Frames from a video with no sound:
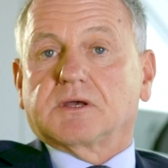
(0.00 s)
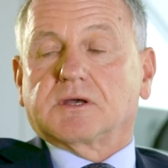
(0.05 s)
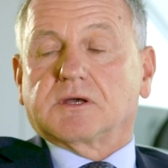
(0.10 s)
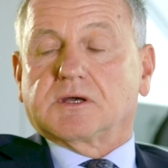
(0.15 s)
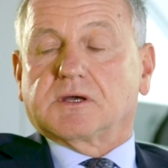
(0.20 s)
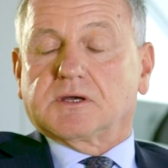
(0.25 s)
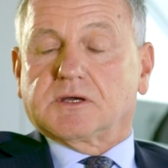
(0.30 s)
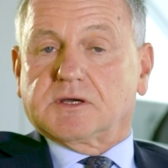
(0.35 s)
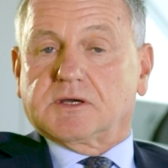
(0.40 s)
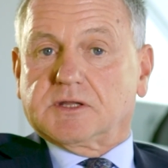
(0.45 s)

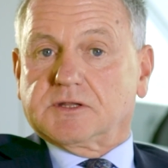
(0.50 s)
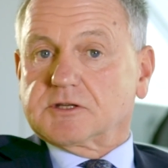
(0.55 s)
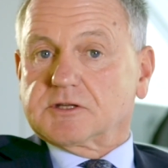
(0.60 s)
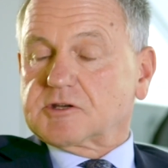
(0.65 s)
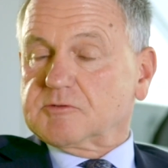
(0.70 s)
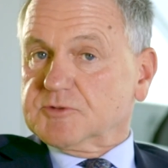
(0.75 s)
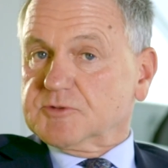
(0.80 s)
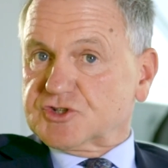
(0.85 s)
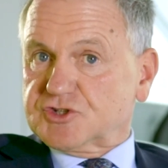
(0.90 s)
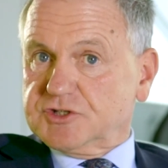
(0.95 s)
And the
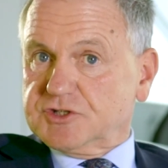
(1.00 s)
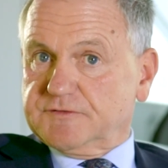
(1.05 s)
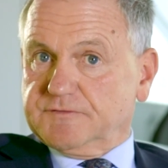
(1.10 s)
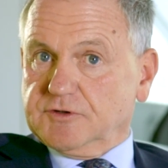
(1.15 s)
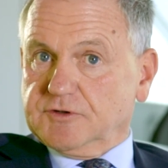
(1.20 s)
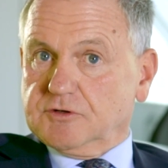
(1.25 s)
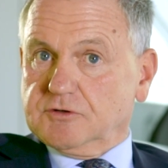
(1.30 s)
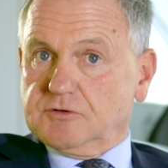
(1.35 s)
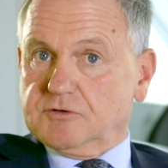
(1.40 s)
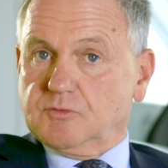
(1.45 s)
Commission's
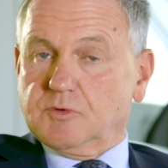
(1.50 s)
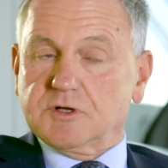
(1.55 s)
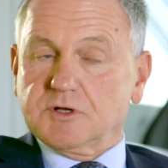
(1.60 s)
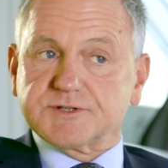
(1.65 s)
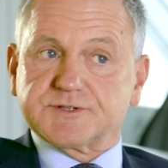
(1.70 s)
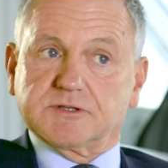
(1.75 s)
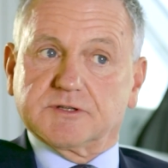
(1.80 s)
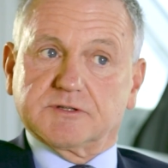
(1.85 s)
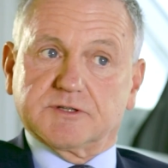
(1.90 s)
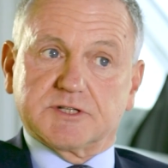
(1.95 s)
view was
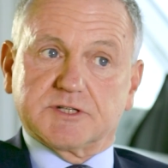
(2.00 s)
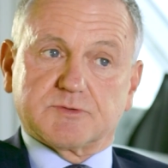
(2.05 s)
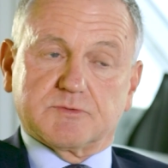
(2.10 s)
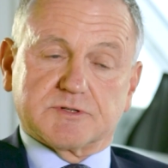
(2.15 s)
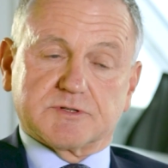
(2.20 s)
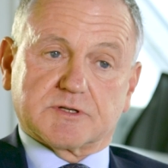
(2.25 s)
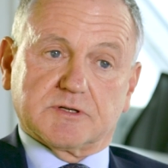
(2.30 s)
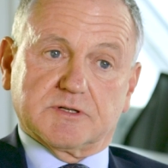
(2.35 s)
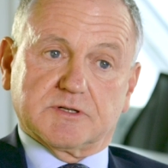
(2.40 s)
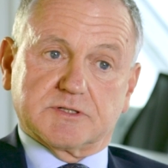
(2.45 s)
that this was
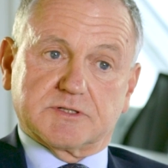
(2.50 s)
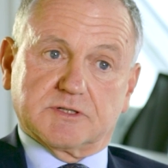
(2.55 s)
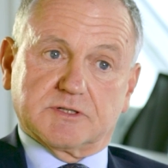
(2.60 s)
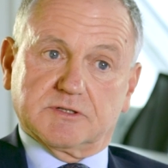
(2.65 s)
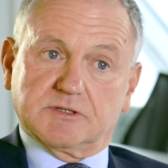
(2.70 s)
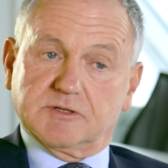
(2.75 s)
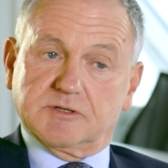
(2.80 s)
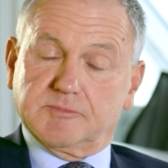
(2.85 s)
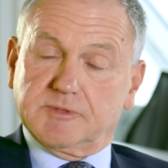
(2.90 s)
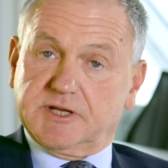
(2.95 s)
going to
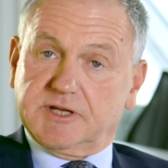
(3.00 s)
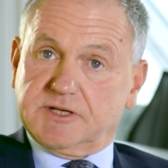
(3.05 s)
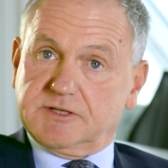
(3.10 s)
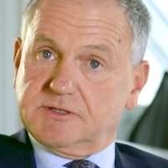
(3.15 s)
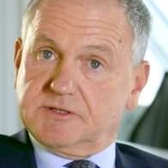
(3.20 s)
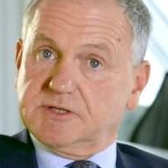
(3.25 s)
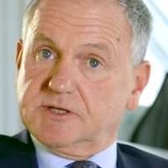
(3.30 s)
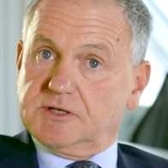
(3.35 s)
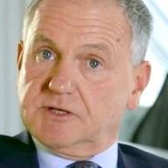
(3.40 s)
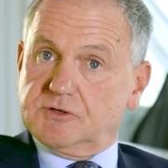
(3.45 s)
eliminate
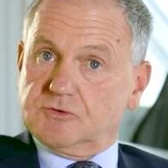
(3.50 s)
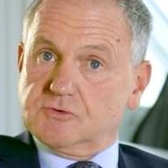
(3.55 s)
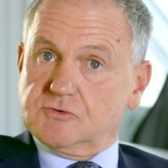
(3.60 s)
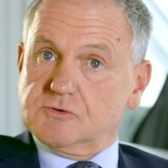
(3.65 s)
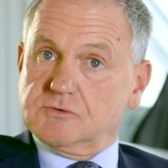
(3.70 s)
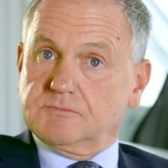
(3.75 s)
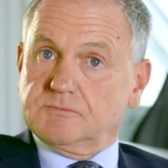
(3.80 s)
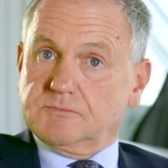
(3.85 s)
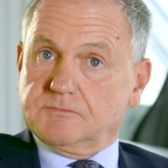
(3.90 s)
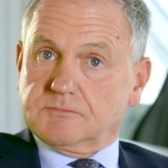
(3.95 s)
nearly all